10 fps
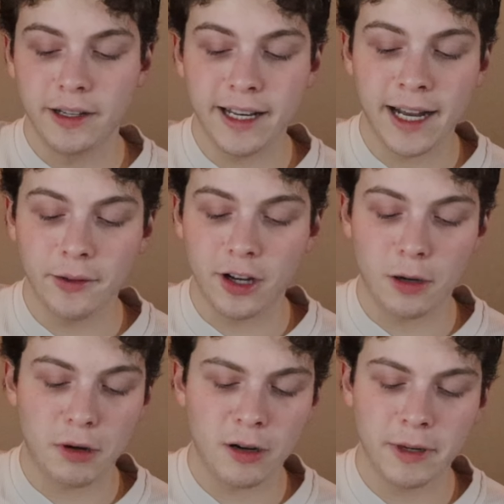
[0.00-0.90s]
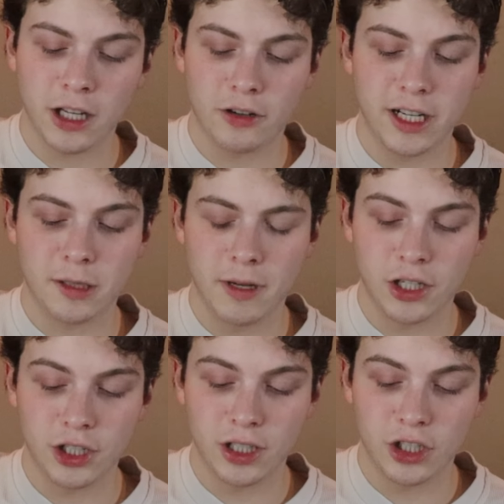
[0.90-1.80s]
Now there are permanent gray
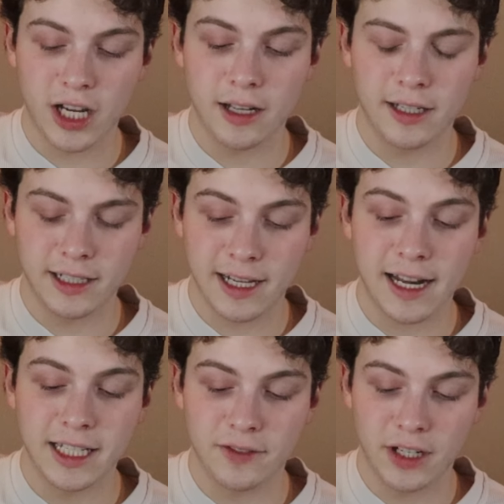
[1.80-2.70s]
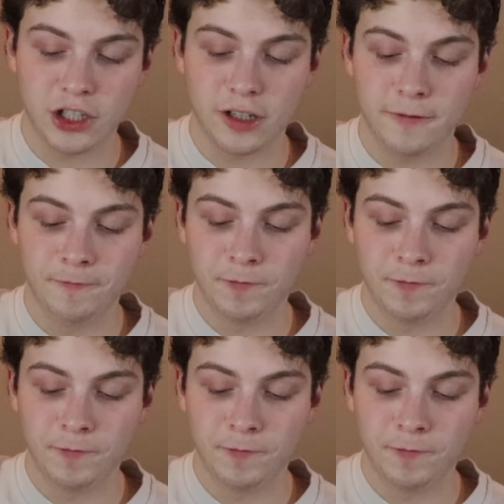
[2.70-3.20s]
smudges in Scotty's vision.